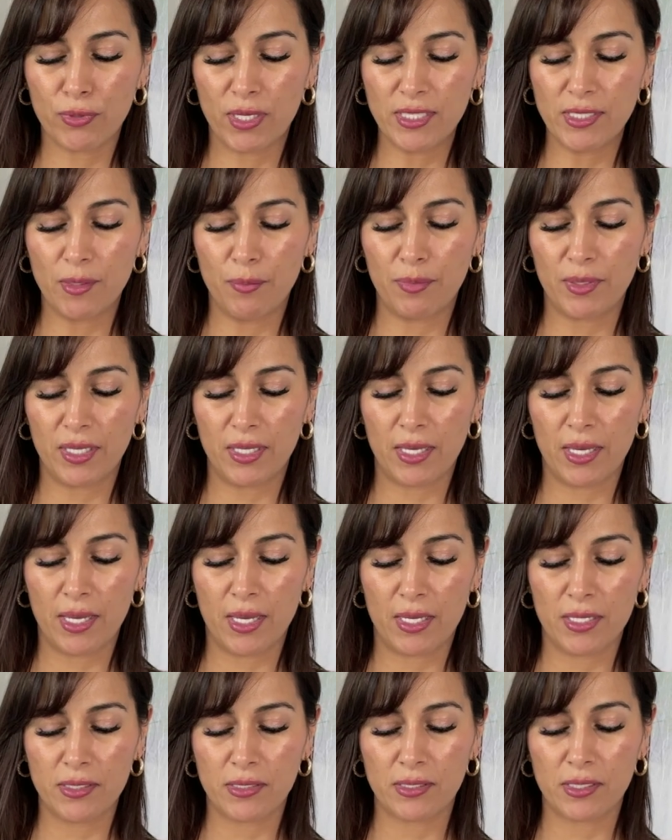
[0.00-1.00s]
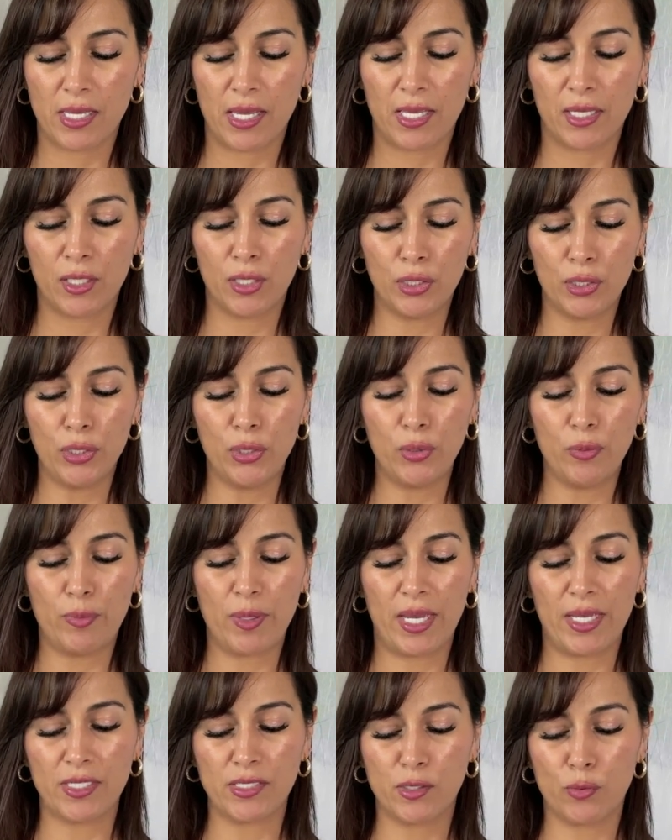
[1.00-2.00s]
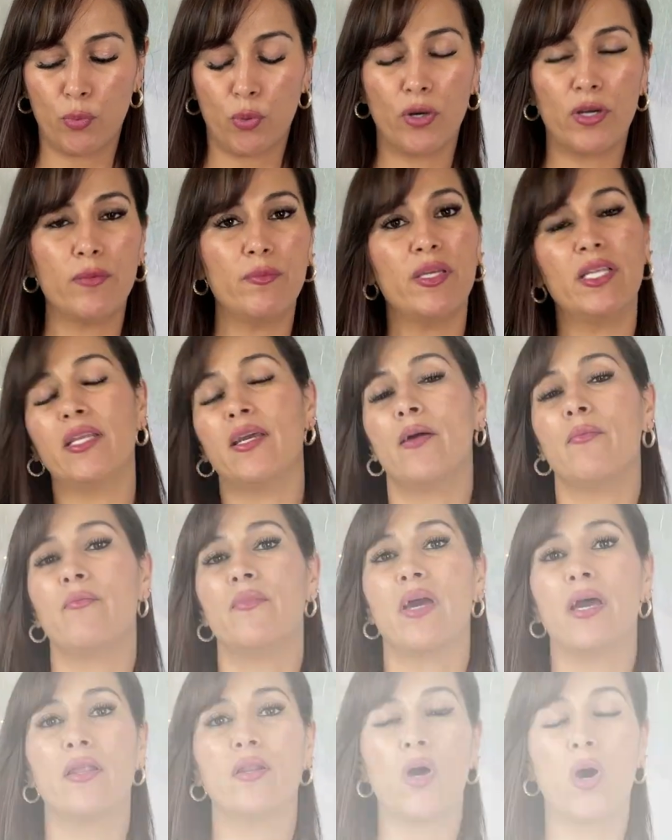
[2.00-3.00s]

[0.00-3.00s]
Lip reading: recipe is a glue-based pouring medium, and